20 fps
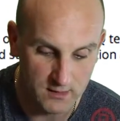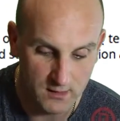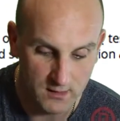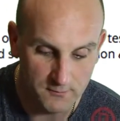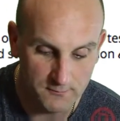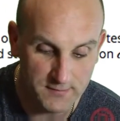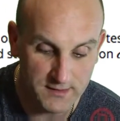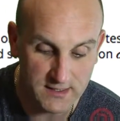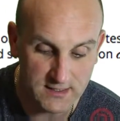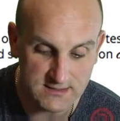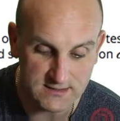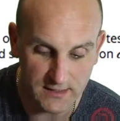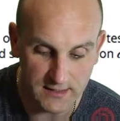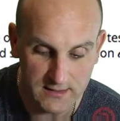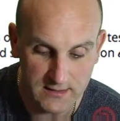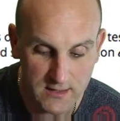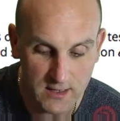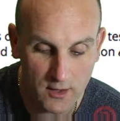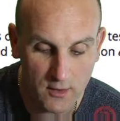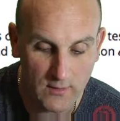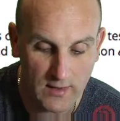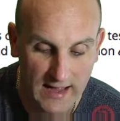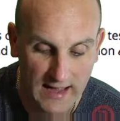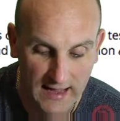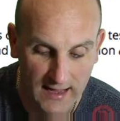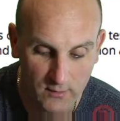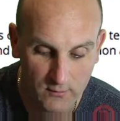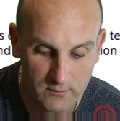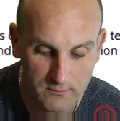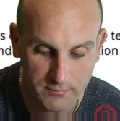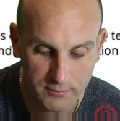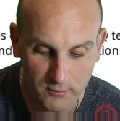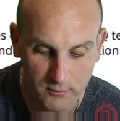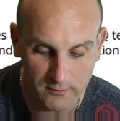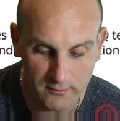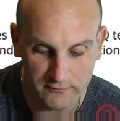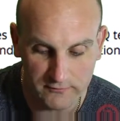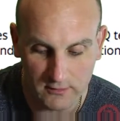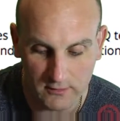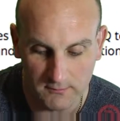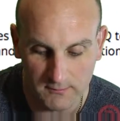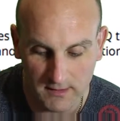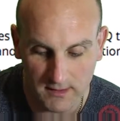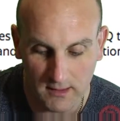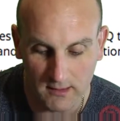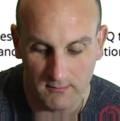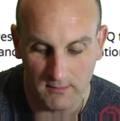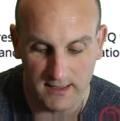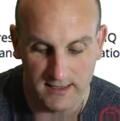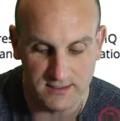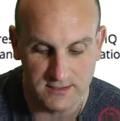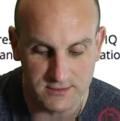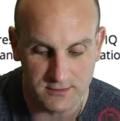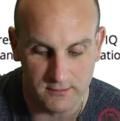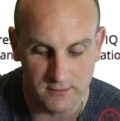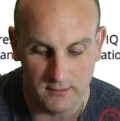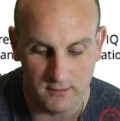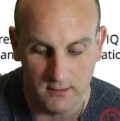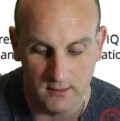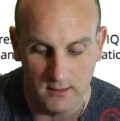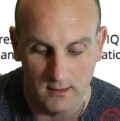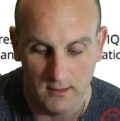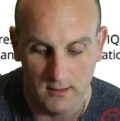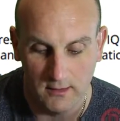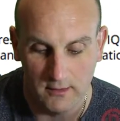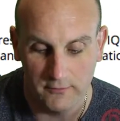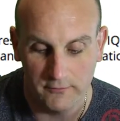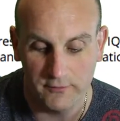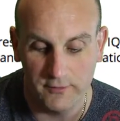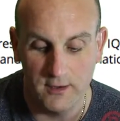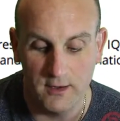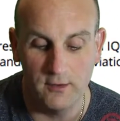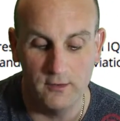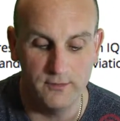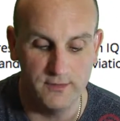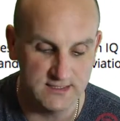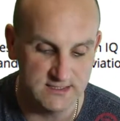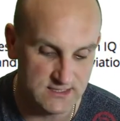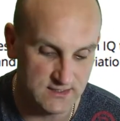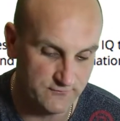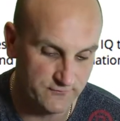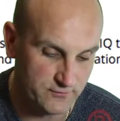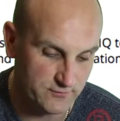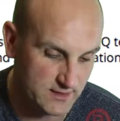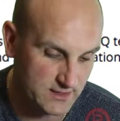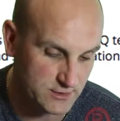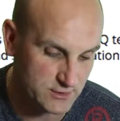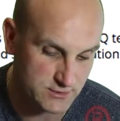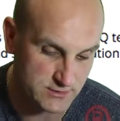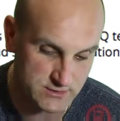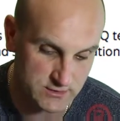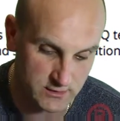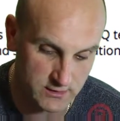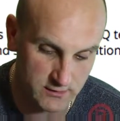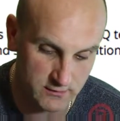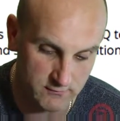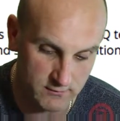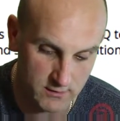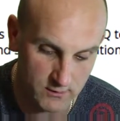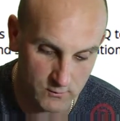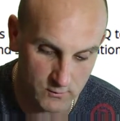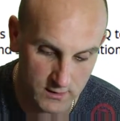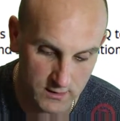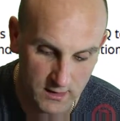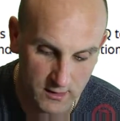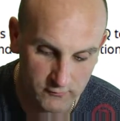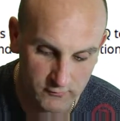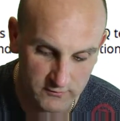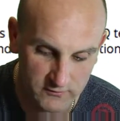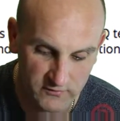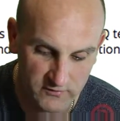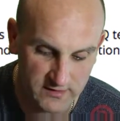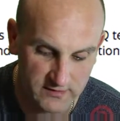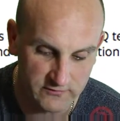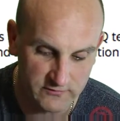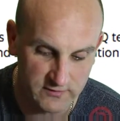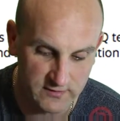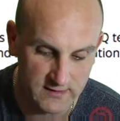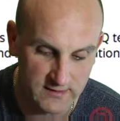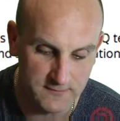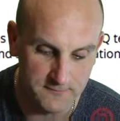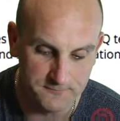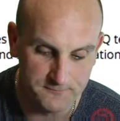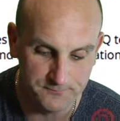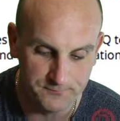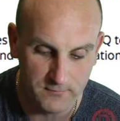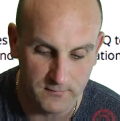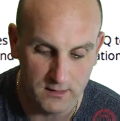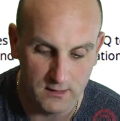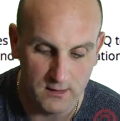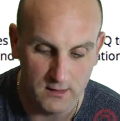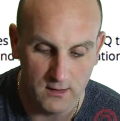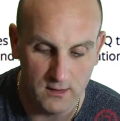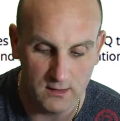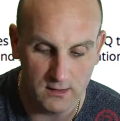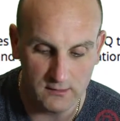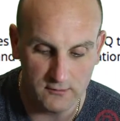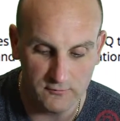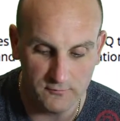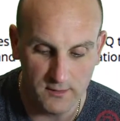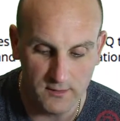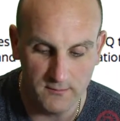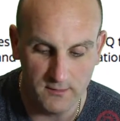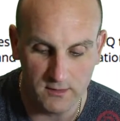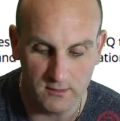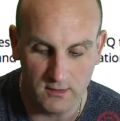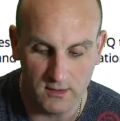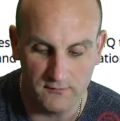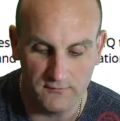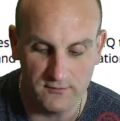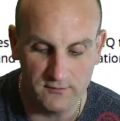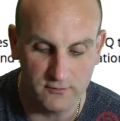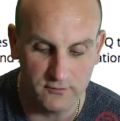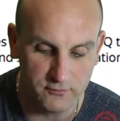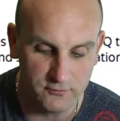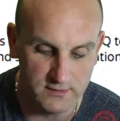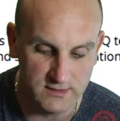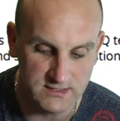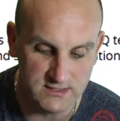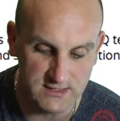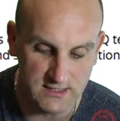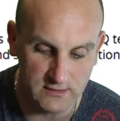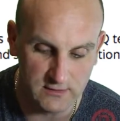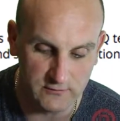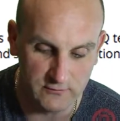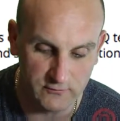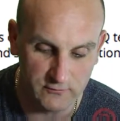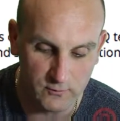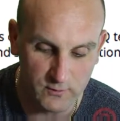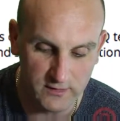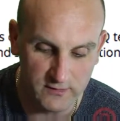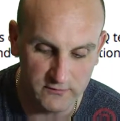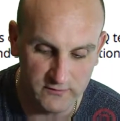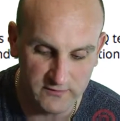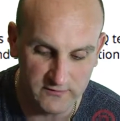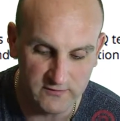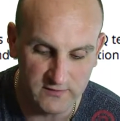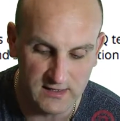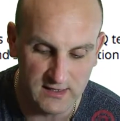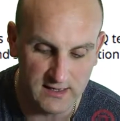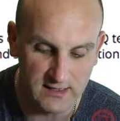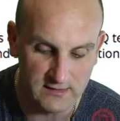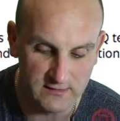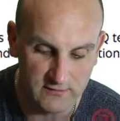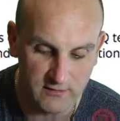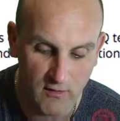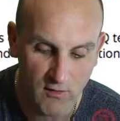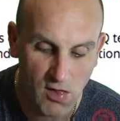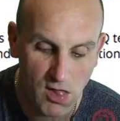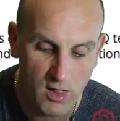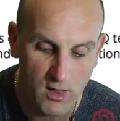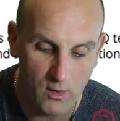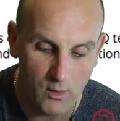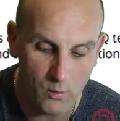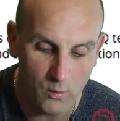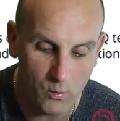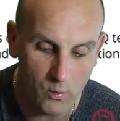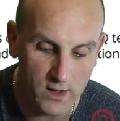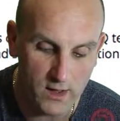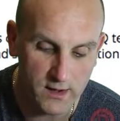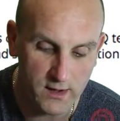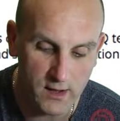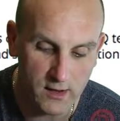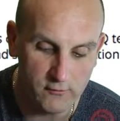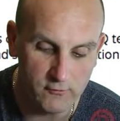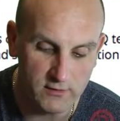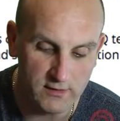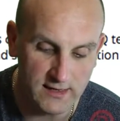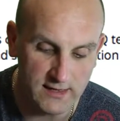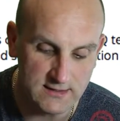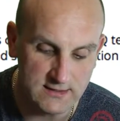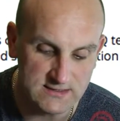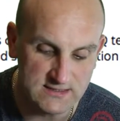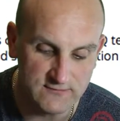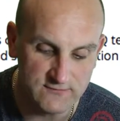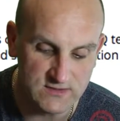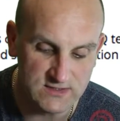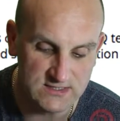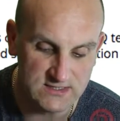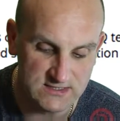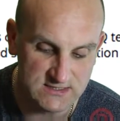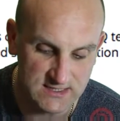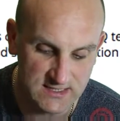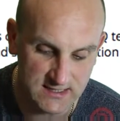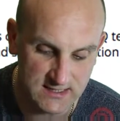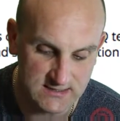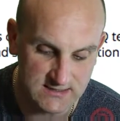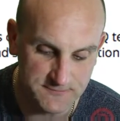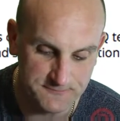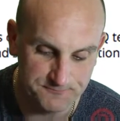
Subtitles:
because I know how important it's going to become later on to know this information. So I'm going to write 160. I'm going to split my graph into three sections, 168, 176,